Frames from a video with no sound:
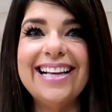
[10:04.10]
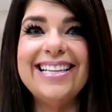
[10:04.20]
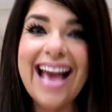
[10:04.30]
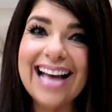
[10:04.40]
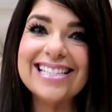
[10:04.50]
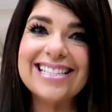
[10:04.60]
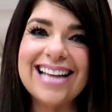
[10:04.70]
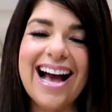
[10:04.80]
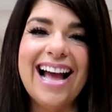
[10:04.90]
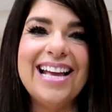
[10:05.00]
Yes,
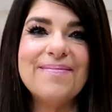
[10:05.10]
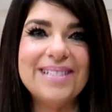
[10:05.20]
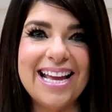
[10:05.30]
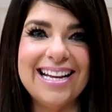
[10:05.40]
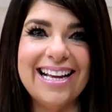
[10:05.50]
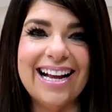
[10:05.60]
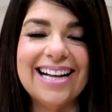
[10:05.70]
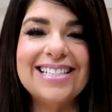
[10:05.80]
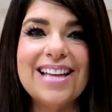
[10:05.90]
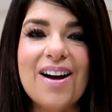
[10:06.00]
I am
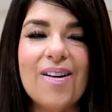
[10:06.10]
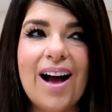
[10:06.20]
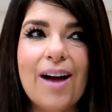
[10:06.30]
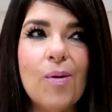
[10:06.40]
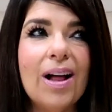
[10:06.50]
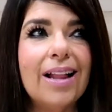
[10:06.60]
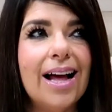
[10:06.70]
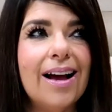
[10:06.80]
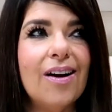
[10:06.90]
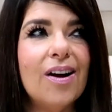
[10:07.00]
dating. So,
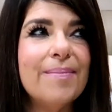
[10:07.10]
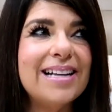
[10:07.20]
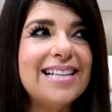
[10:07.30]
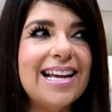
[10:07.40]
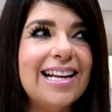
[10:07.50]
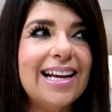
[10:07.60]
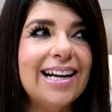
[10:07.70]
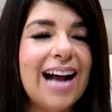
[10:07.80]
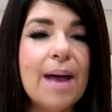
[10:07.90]
am I dating?